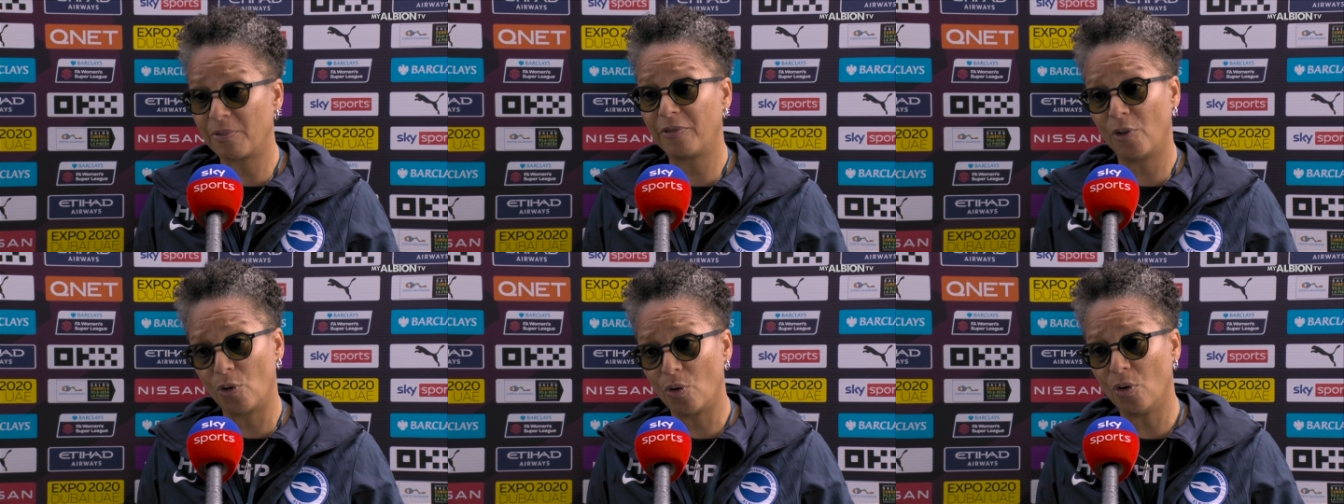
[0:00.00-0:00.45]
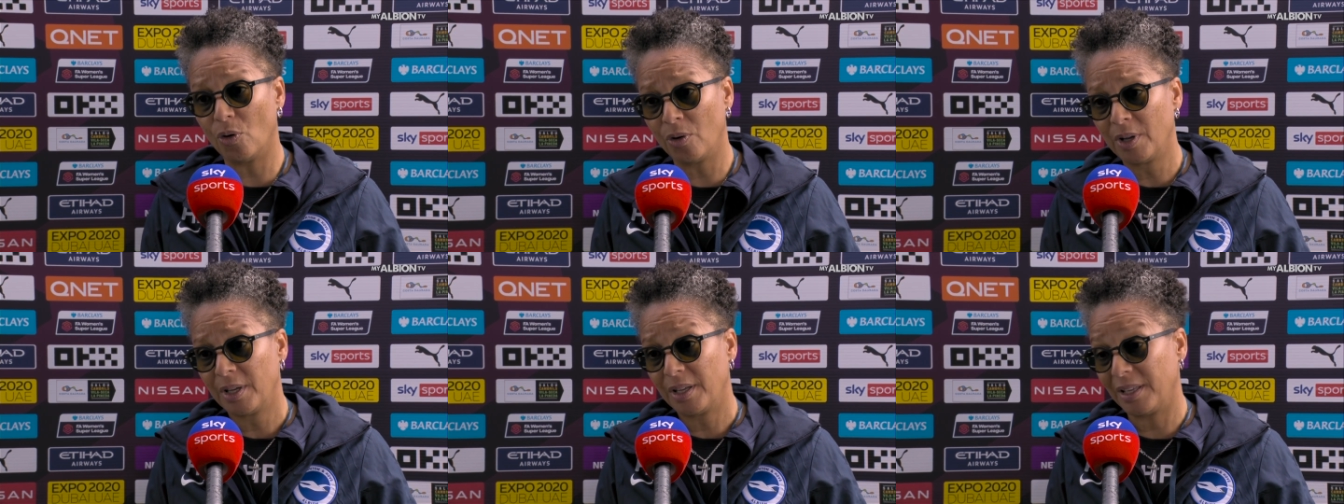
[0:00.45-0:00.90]
four,
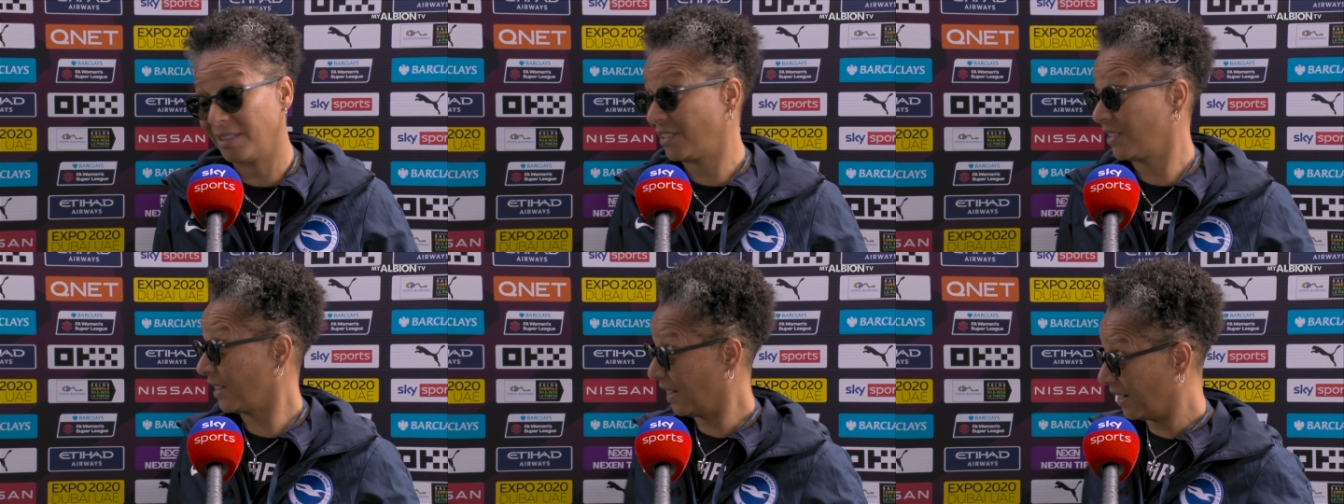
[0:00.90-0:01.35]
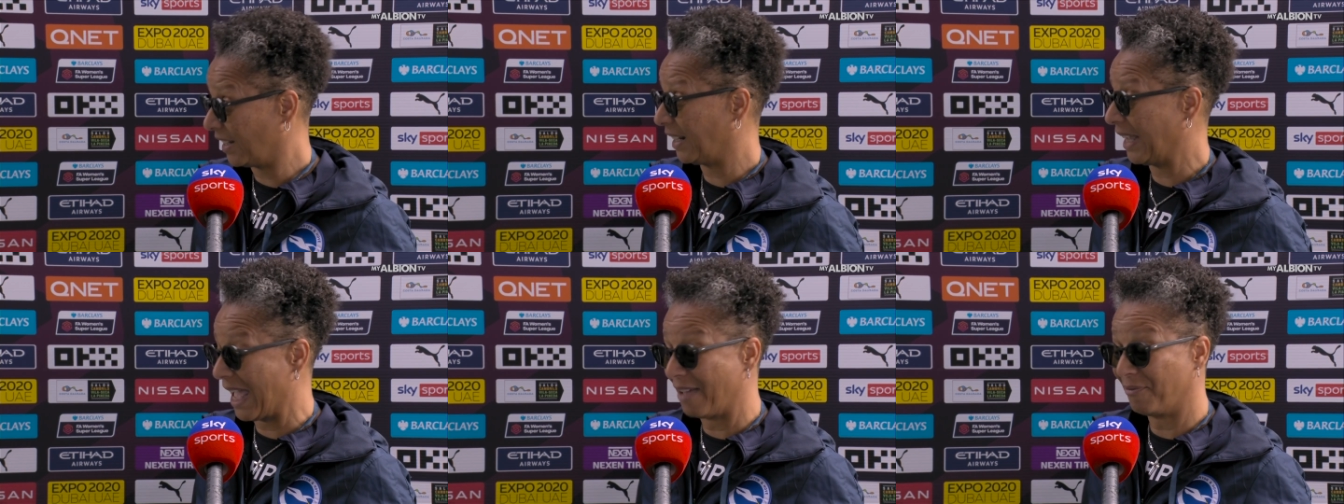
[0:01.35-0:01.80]
it's
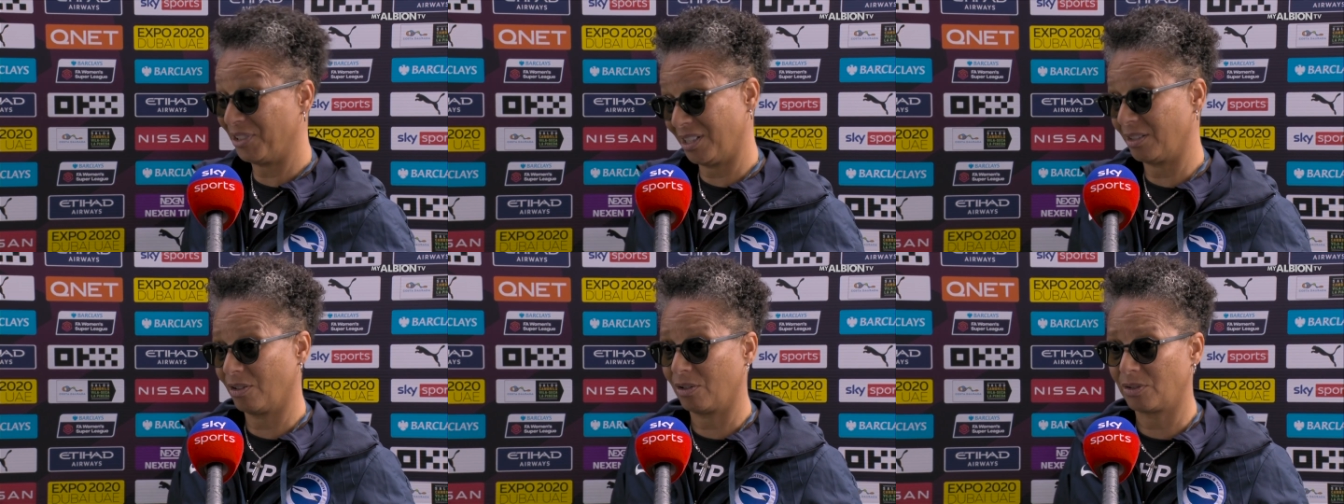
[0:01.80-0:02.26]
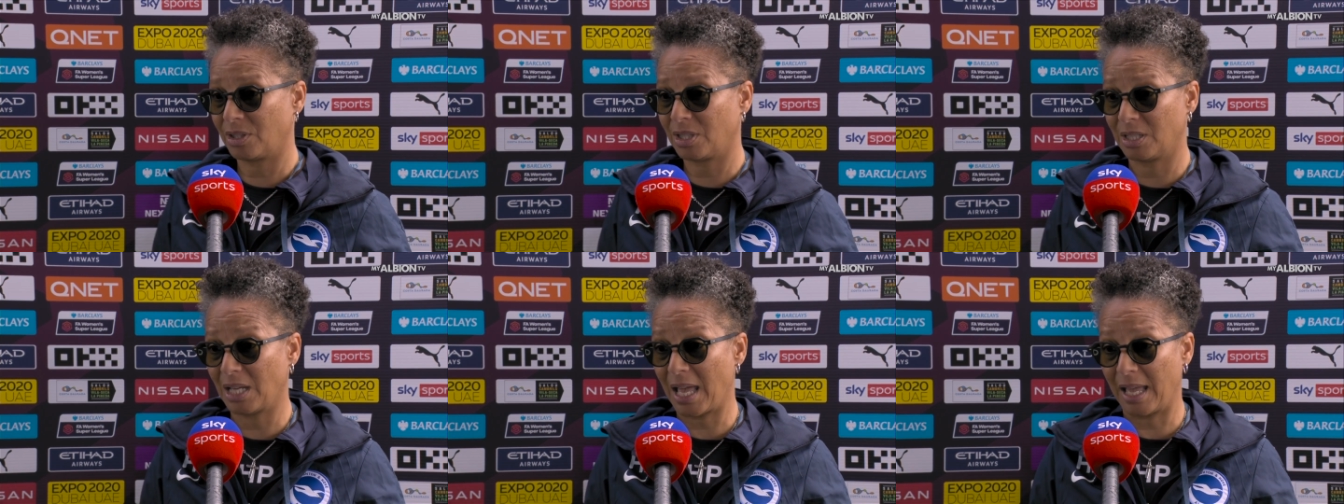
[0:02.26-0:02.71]
clearly evident on
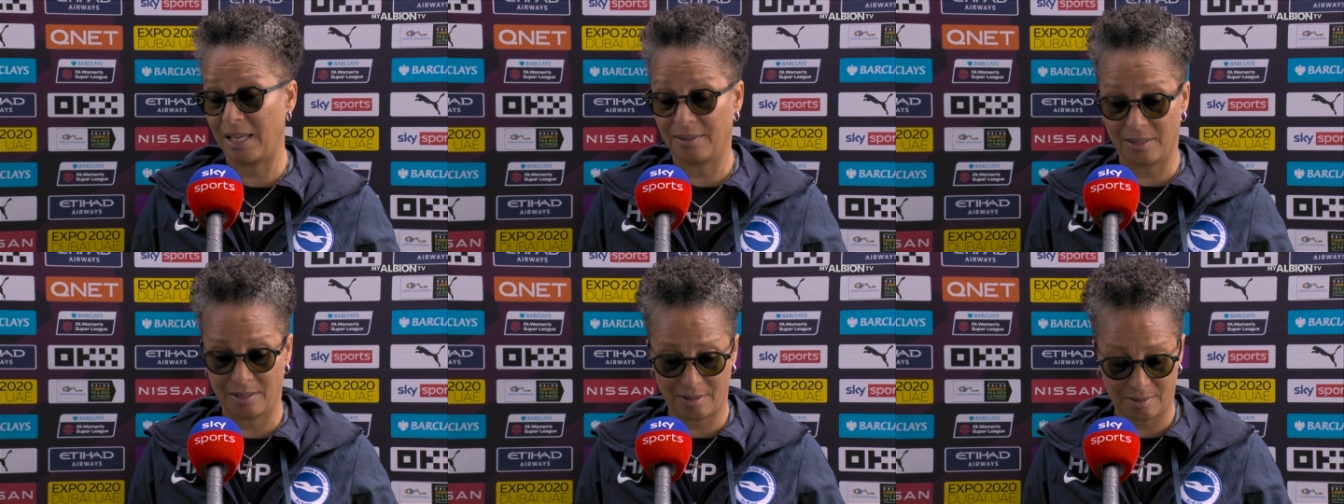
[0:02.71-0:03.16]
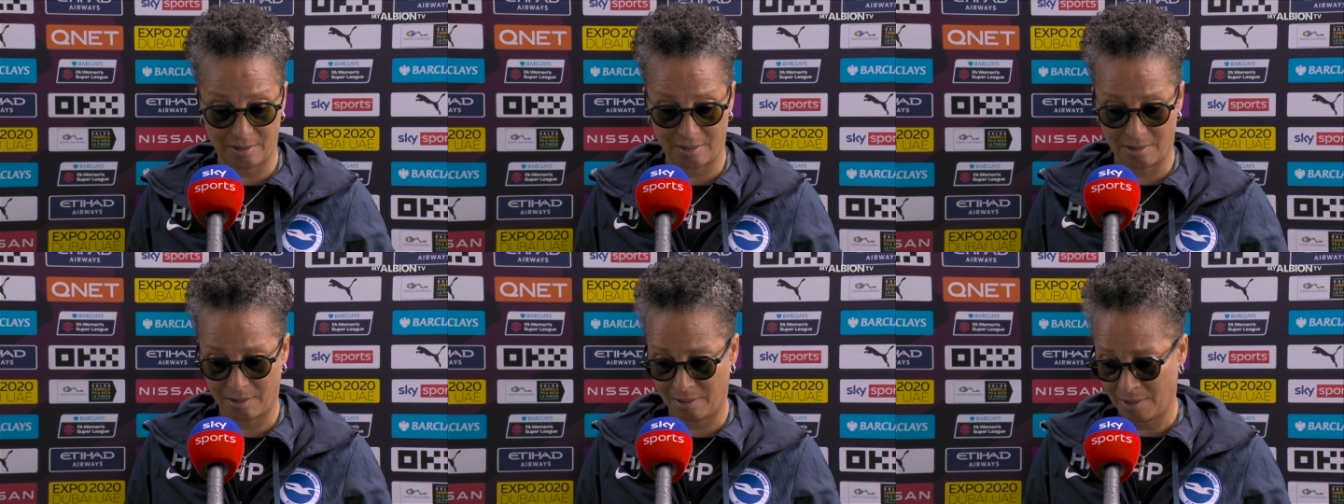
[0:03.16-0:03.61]
today that
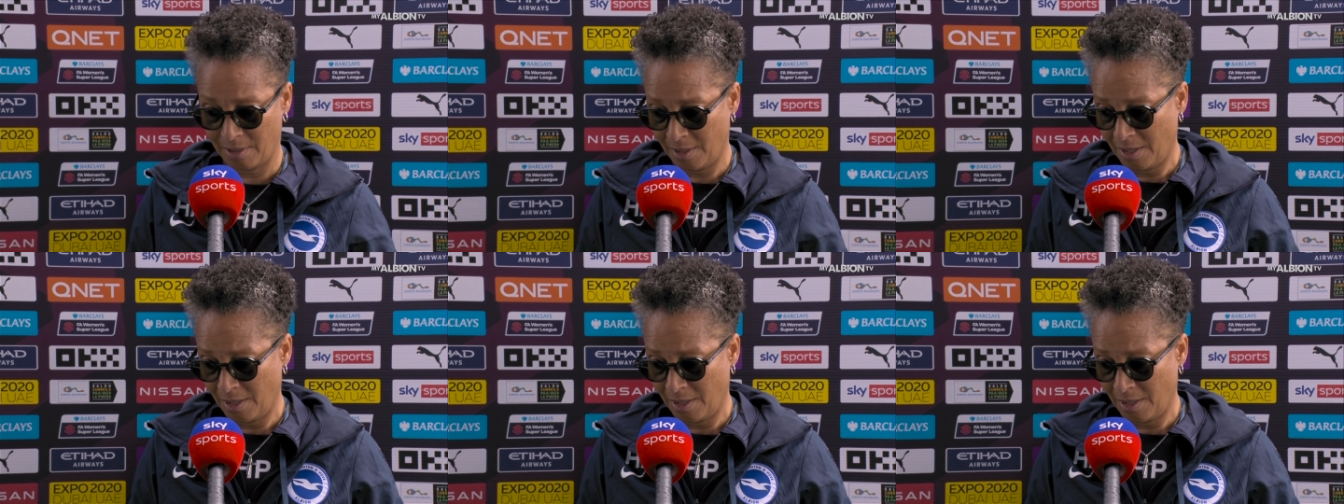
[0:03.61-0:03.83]
the